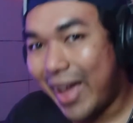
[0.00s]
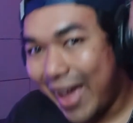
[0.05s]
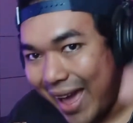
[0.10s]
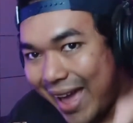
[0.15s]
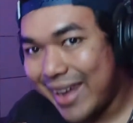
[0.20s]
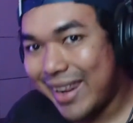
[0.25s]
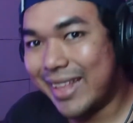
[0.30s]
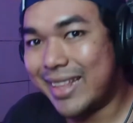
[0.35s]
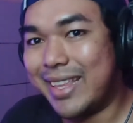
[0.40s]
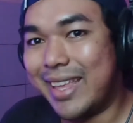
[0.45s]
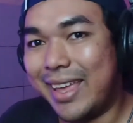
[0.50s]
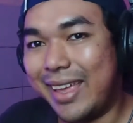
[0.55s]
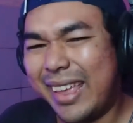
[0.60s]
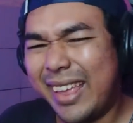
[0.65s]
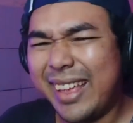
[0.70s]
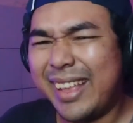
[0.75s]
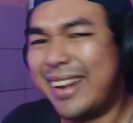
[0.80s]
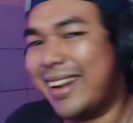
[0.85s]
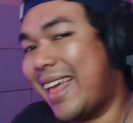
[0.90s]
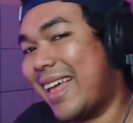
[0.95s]
editing.
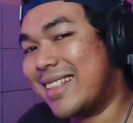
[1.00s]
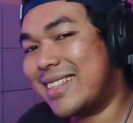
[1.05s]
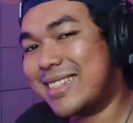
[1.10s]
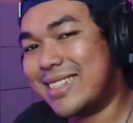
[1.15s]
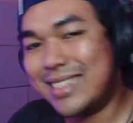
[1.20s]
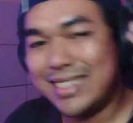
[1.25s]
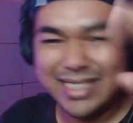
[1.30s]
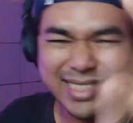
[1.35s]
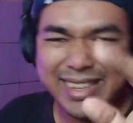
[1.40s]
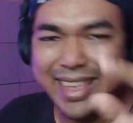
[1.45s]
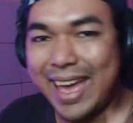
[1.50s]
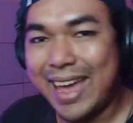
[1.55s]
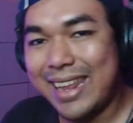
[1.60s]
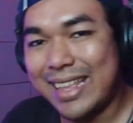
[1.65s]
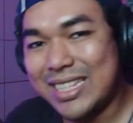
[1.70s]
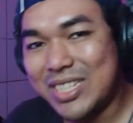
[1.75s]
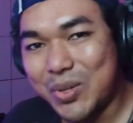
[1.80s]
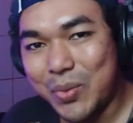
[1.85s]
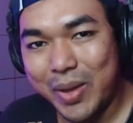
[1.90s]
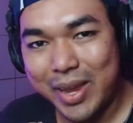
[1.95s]
Let's get into